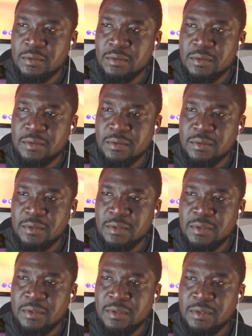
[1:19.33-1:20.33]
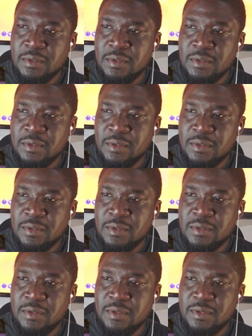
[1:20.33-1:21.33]

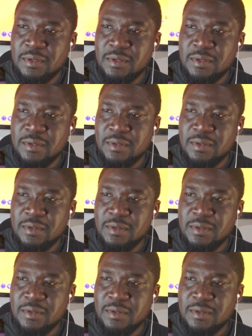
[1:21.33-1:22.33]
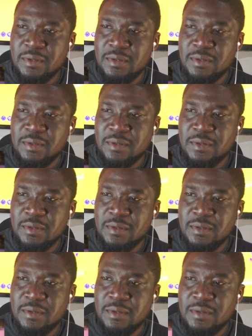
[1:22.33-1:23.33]

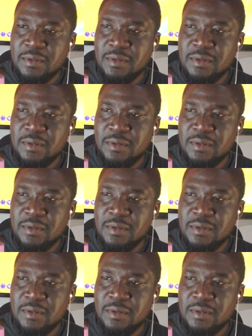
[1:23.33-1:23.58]
(no one is talking)